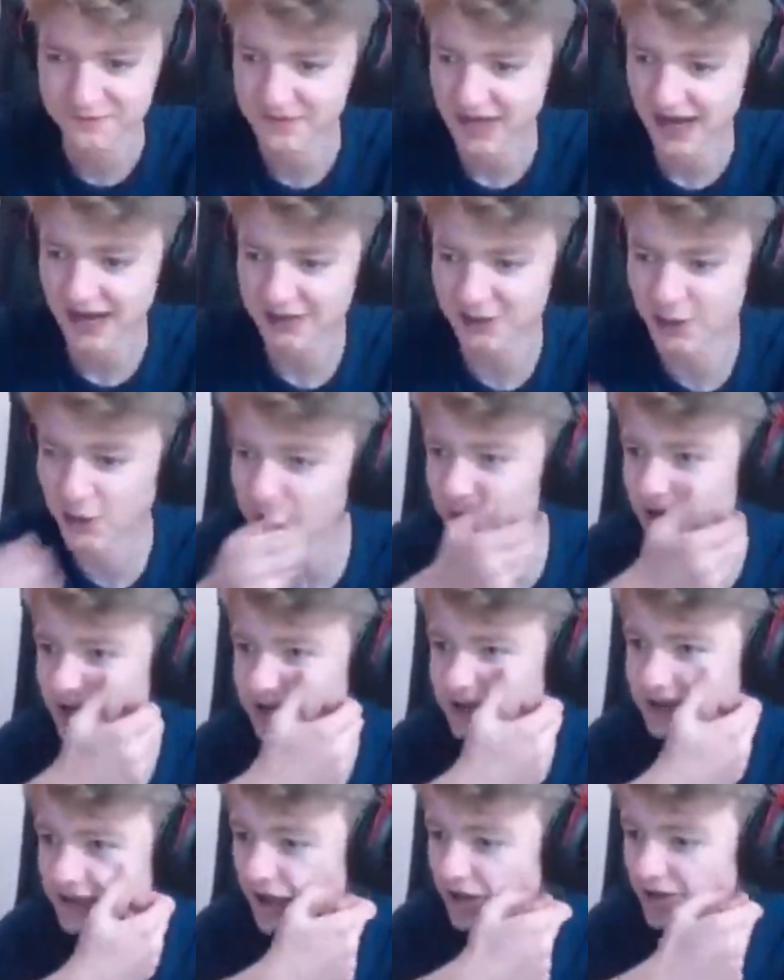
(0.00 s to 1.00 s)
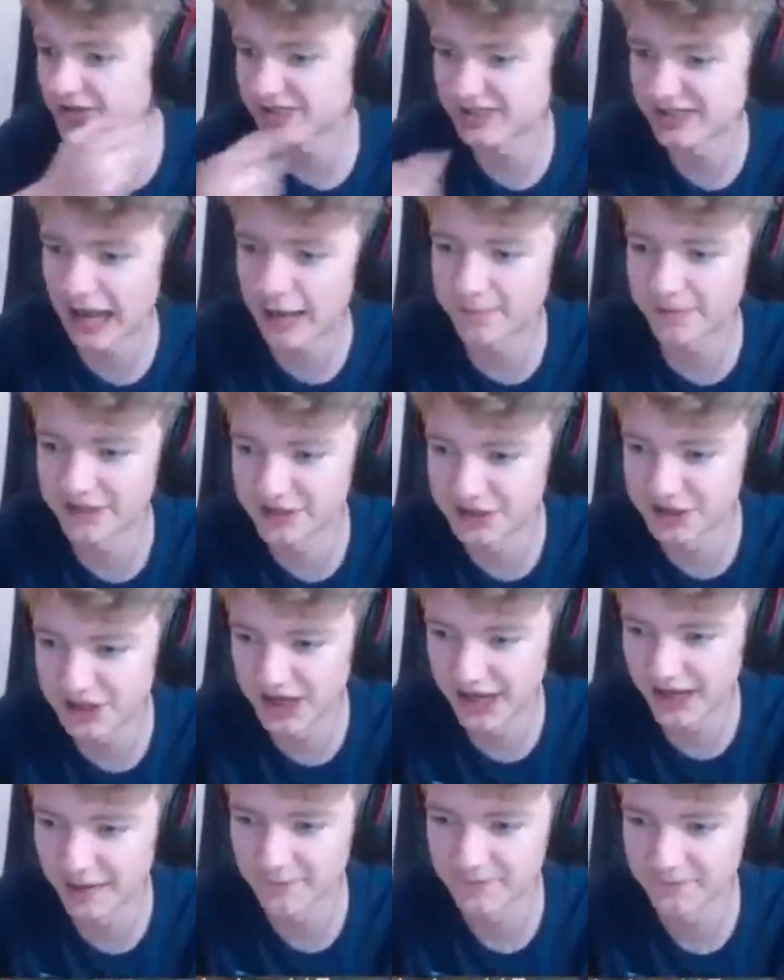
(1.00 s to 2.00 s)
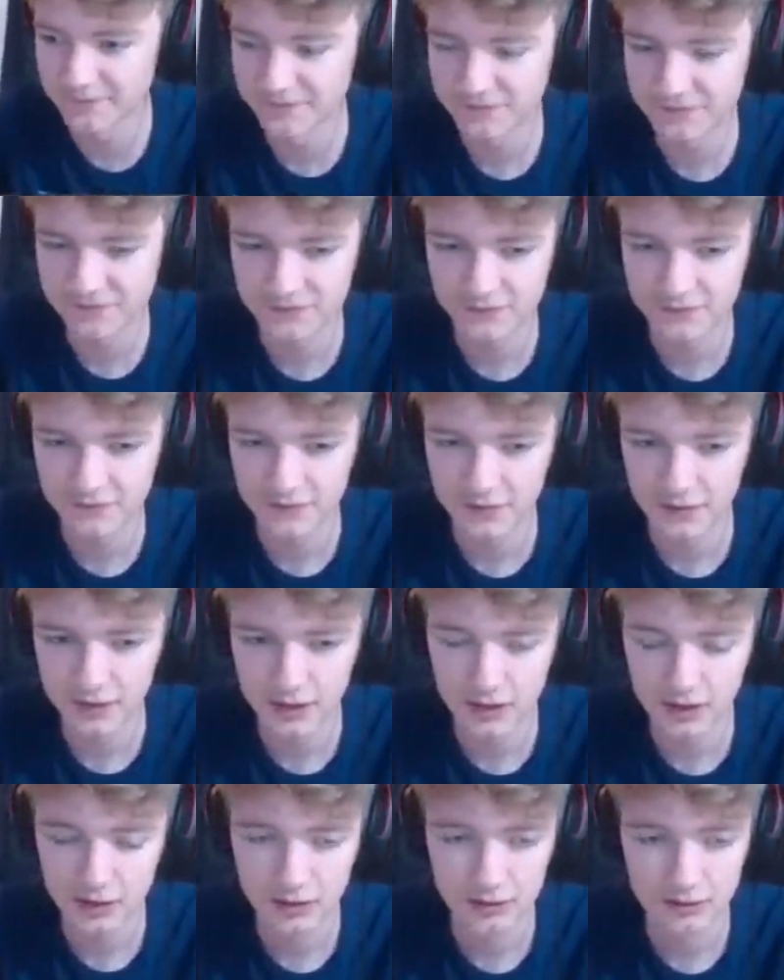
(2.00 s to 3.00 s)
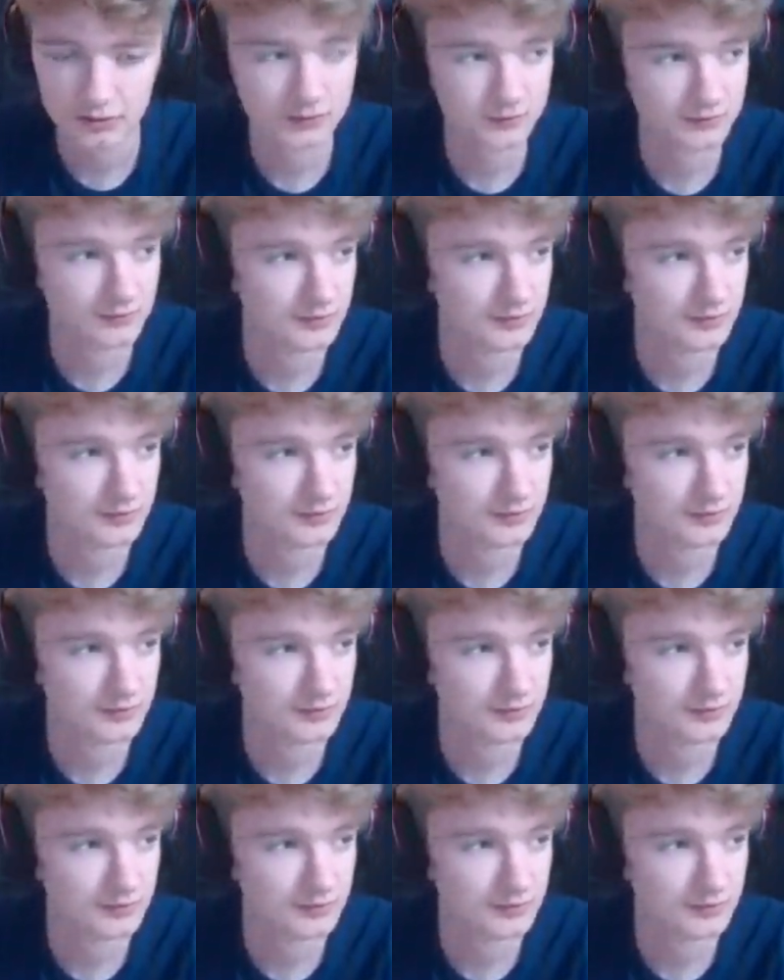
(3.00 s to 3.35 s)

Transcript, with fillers: I told her I'd start stabbing shit. I heard.